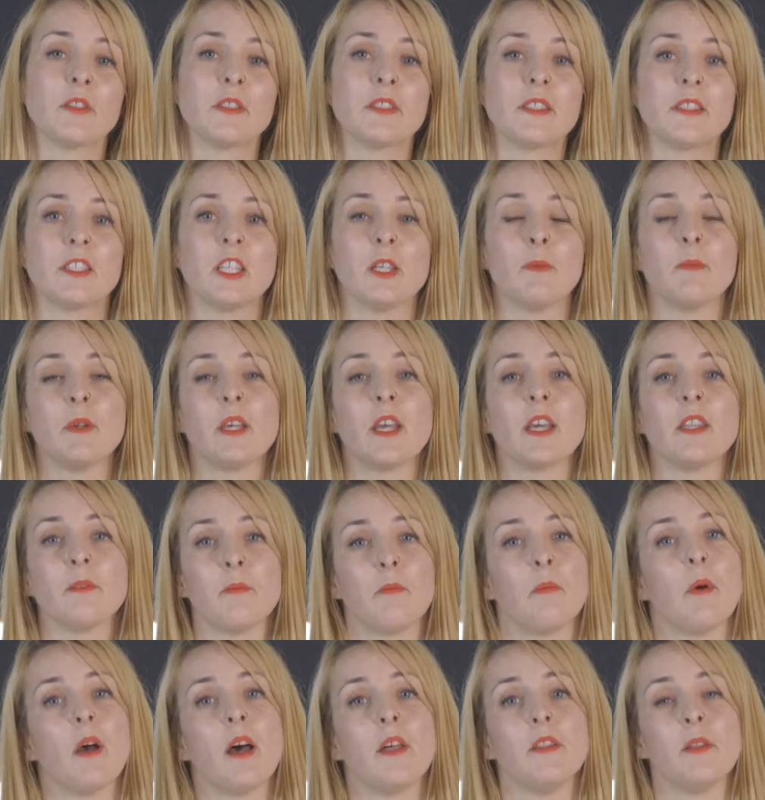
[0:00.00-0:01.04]
the steaming
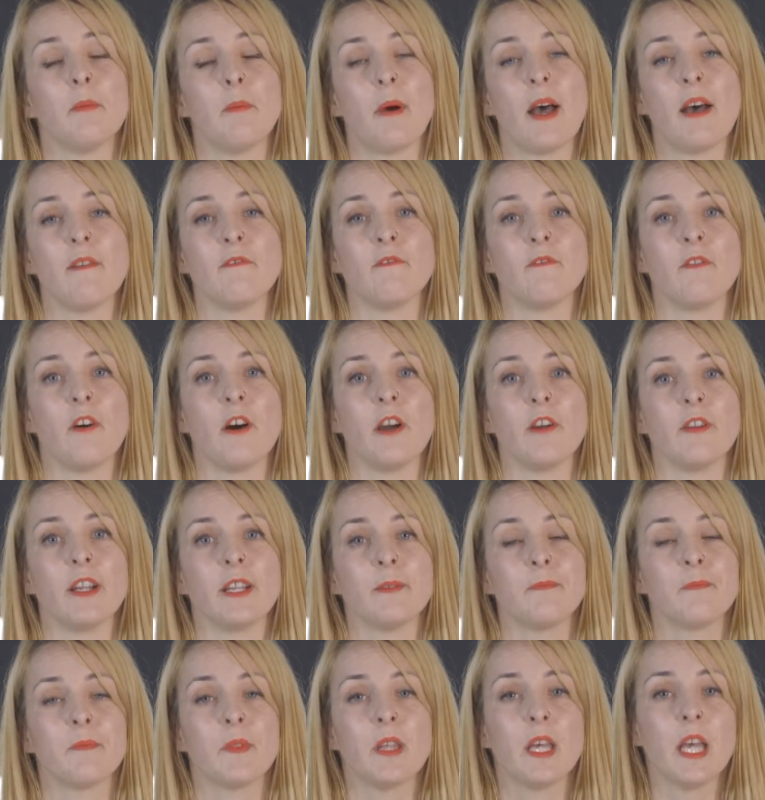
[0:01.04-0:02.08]
and the pan
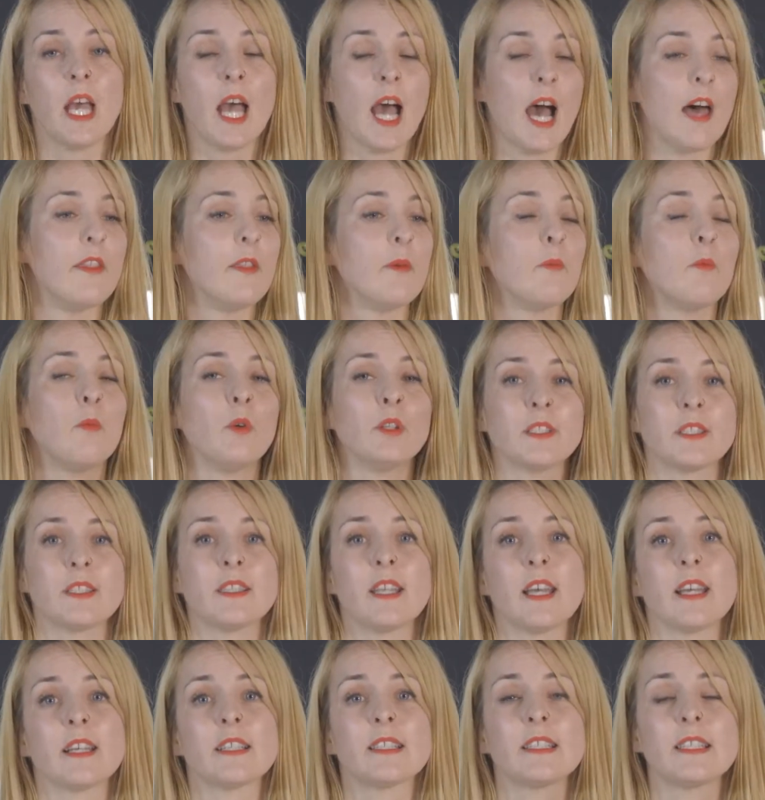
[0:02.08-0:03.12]
firing. And then once
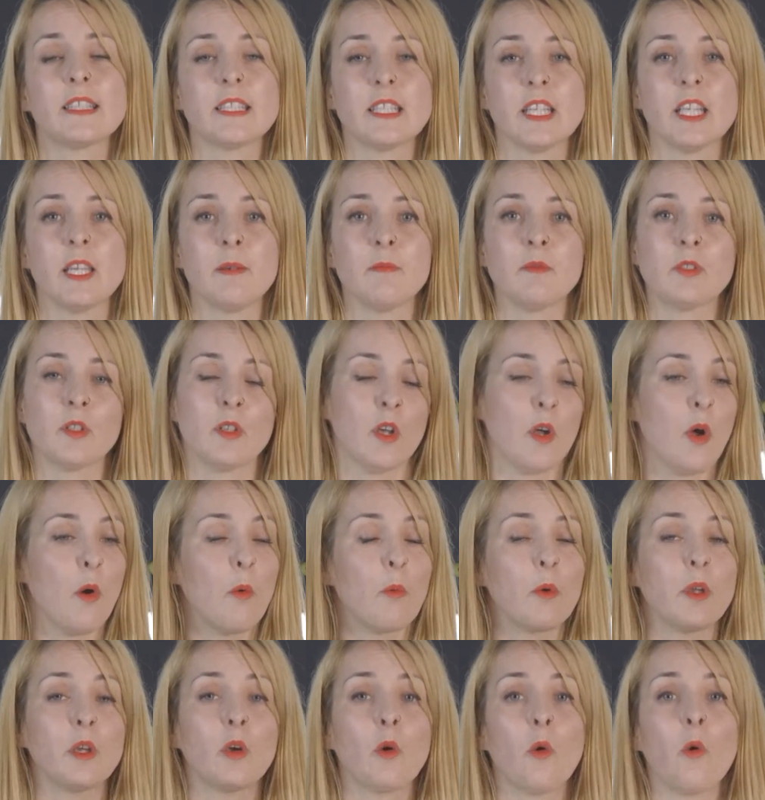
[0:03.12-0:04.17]
they're steamed,
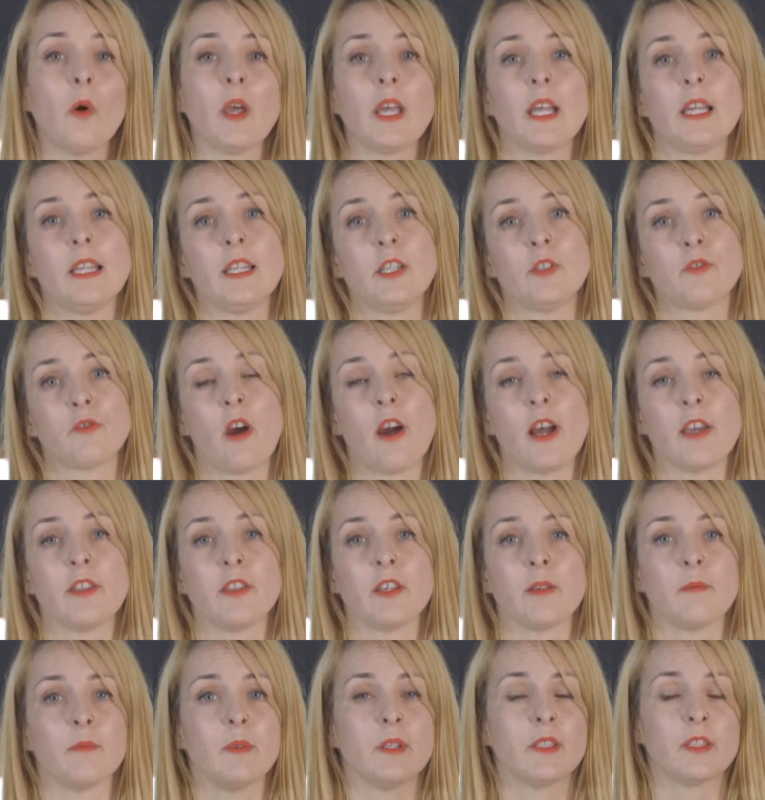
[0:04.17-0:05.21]
we quickly dry
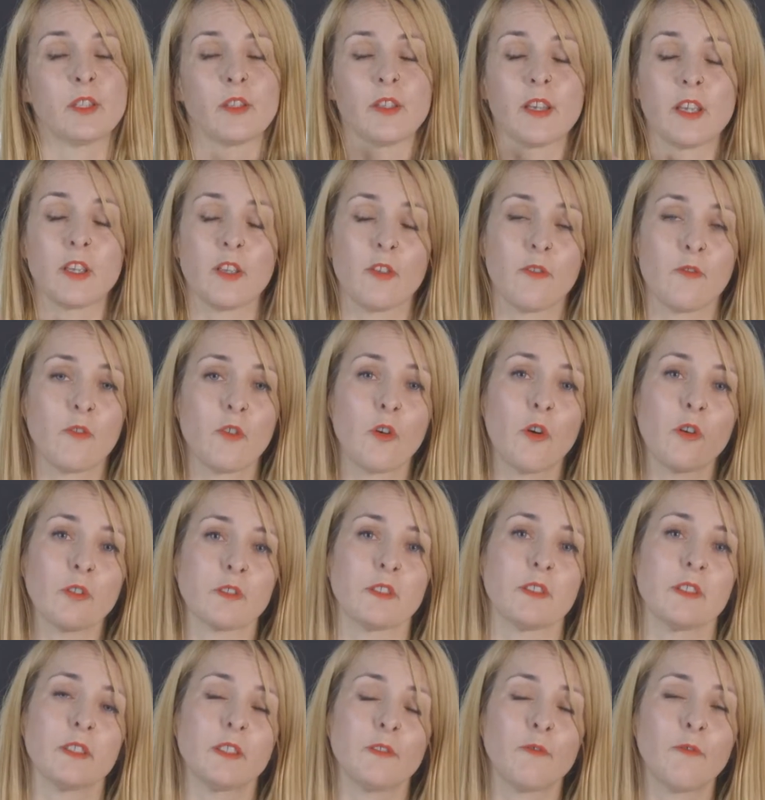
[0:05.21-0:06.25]
them so that you've
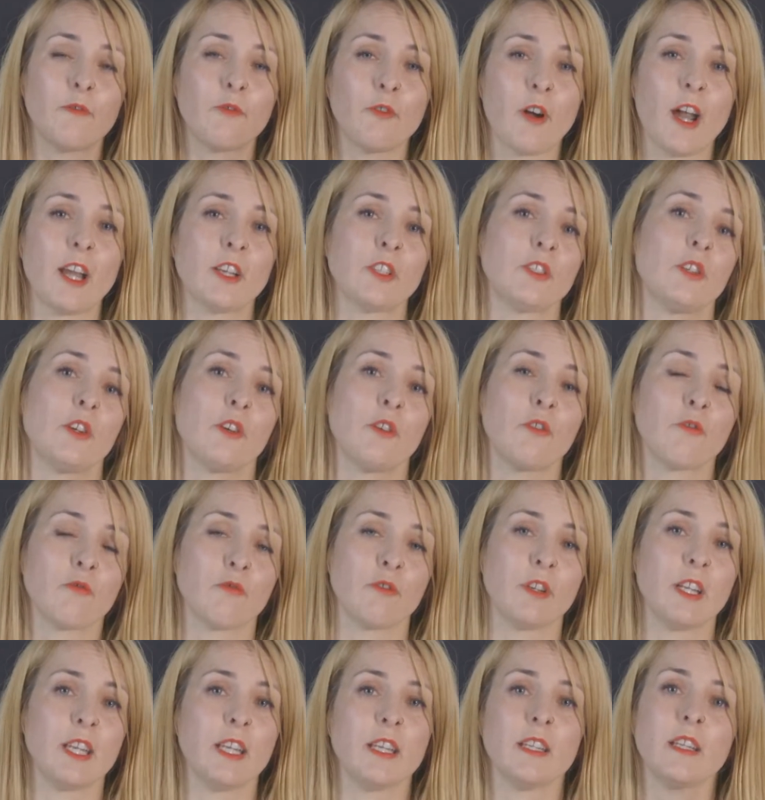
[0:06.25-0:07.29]
got this fresh,
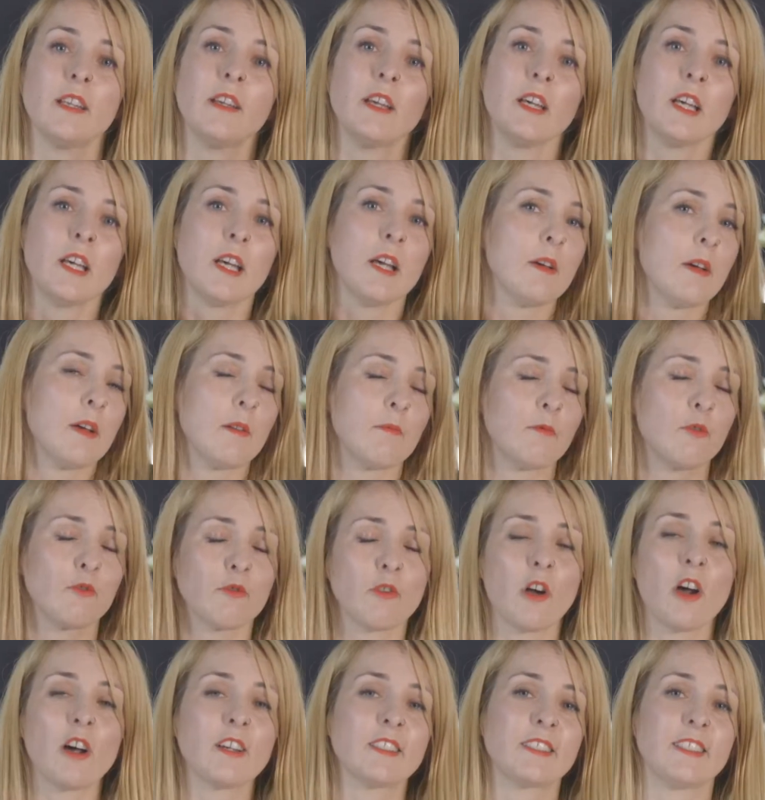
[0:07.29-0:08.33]
green,
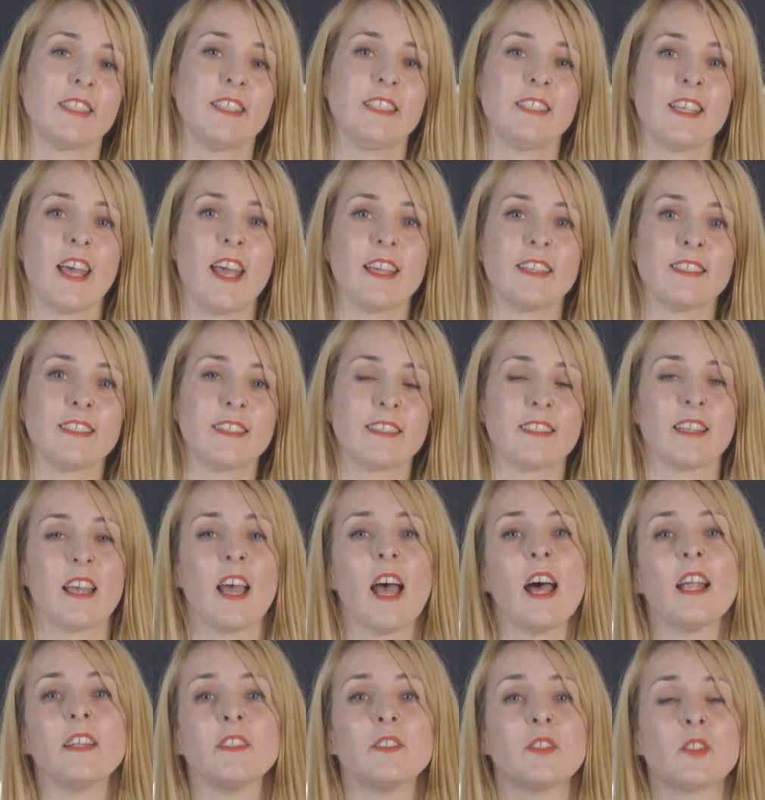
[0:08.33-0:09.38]
grassy taste
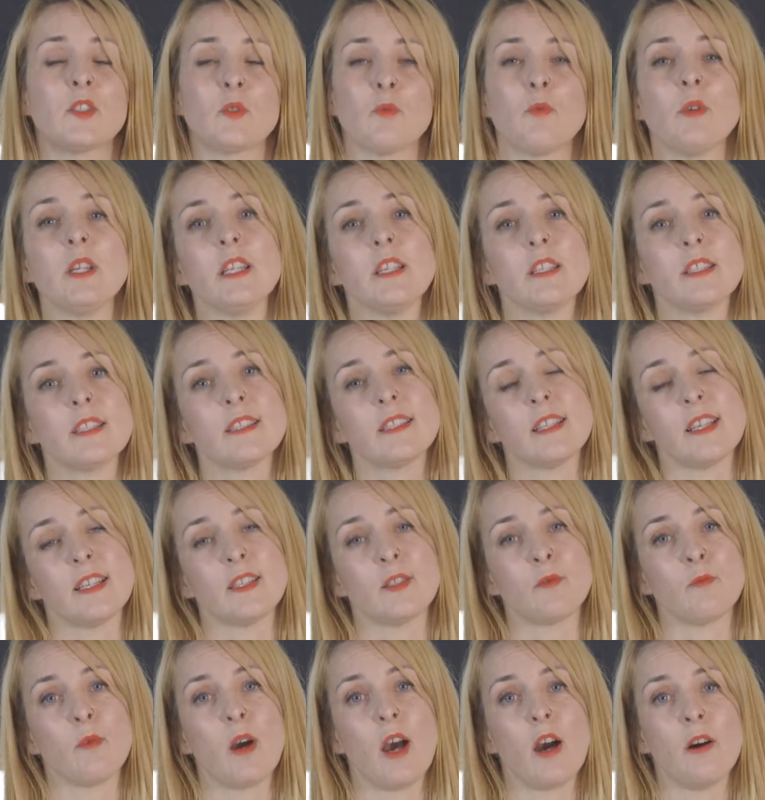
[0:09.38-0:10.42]
and sweetness
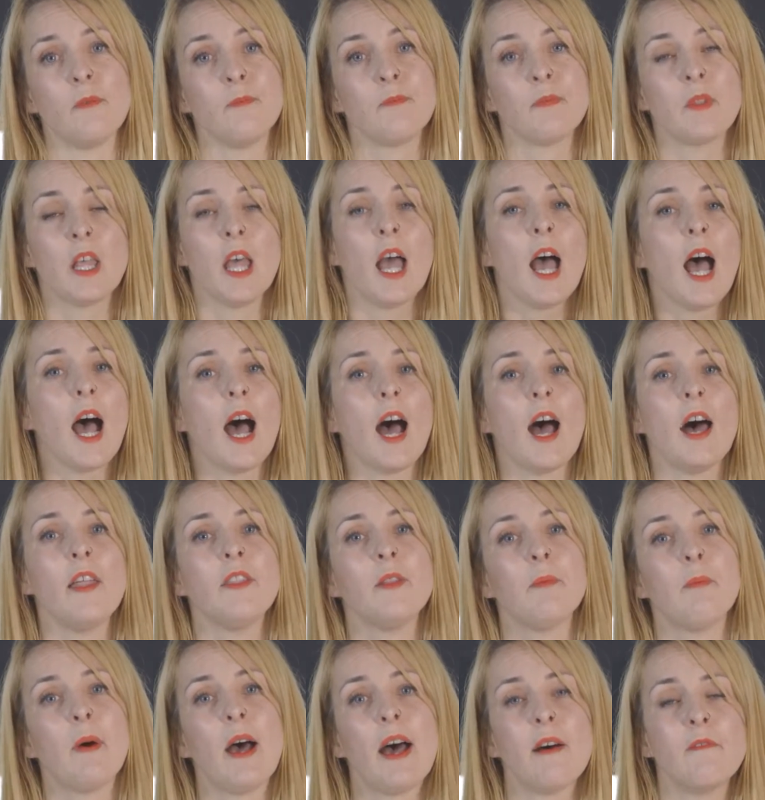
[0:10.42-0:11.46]
as well. And
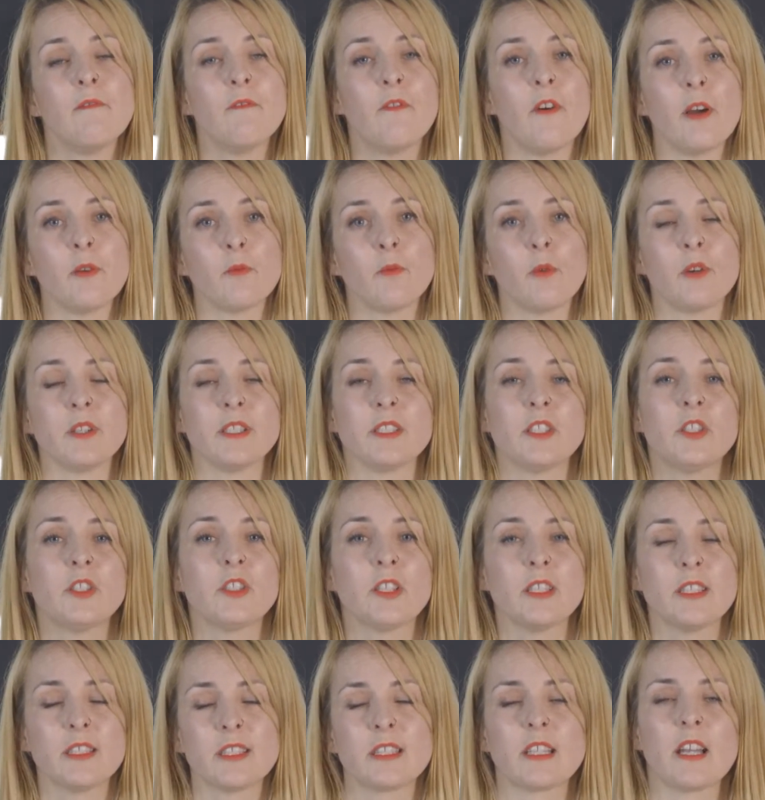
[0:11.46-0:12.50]
the pan-fired one is
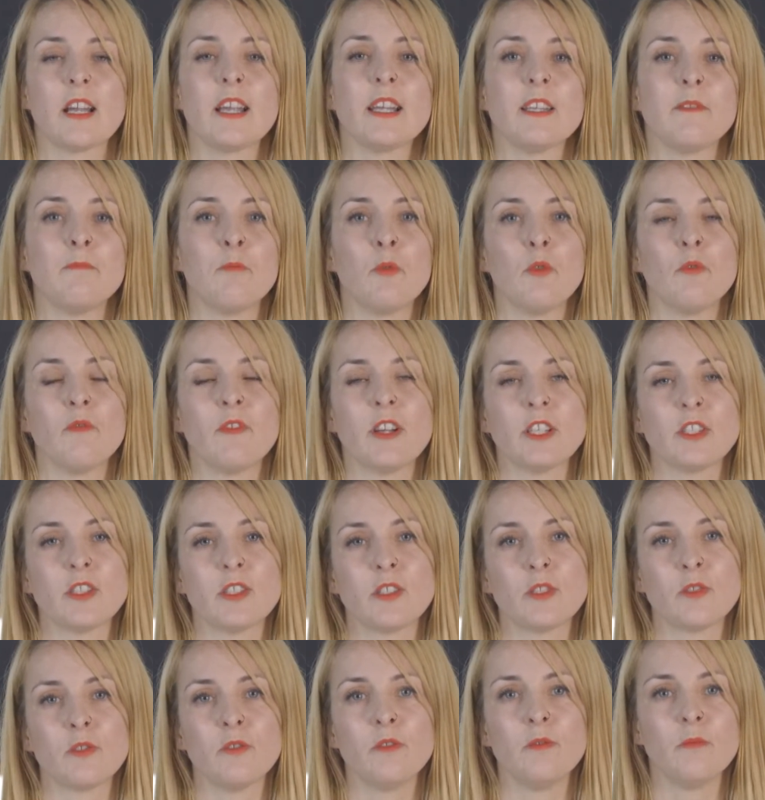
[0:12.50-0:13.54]
just slightly more
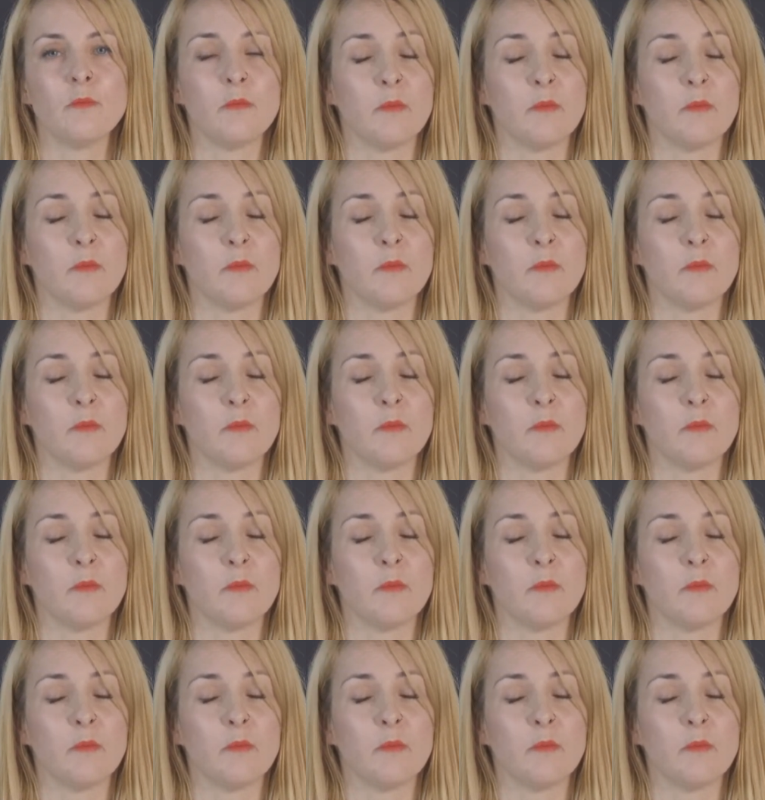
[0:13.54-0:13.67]
vegetal,